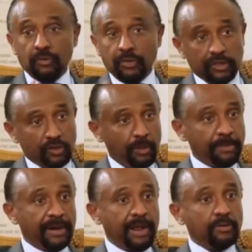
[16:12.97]
You can
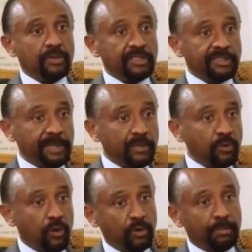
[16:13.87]
shop around, speak
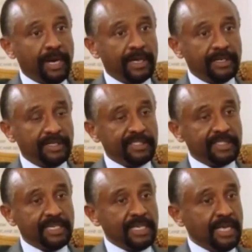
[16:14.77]
to all
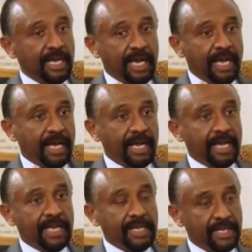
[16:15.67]
partners,
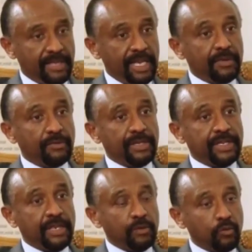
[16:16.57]
and at the end of the
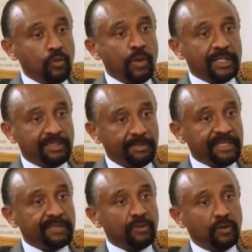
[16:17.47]
day, you do what's
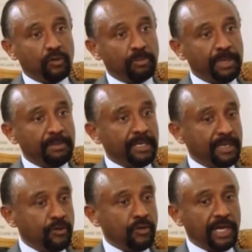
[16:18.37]
best for your people
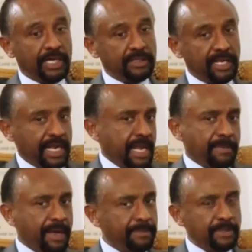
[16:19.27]
and your country. And
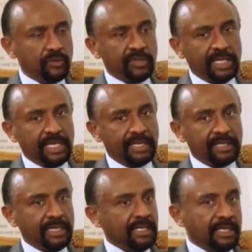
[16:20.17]
I'm happy to say that
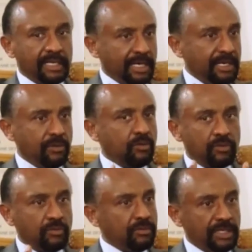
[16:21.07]
I
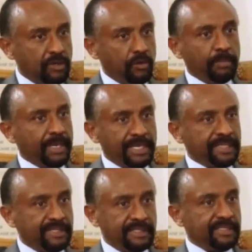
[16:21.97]
know Ethiopia
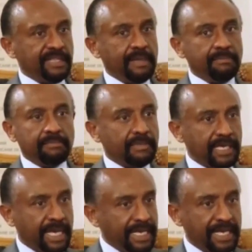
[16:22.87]
does the same,
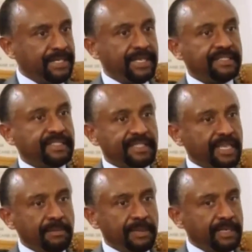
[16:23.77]
Kenya does the
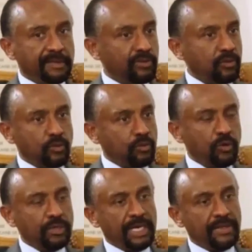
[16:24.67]
same, and so do
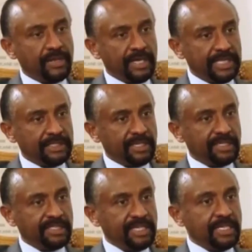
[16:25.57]
all the other
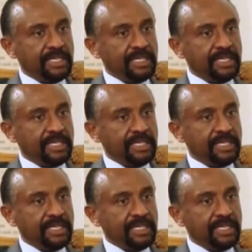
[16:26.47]
countries.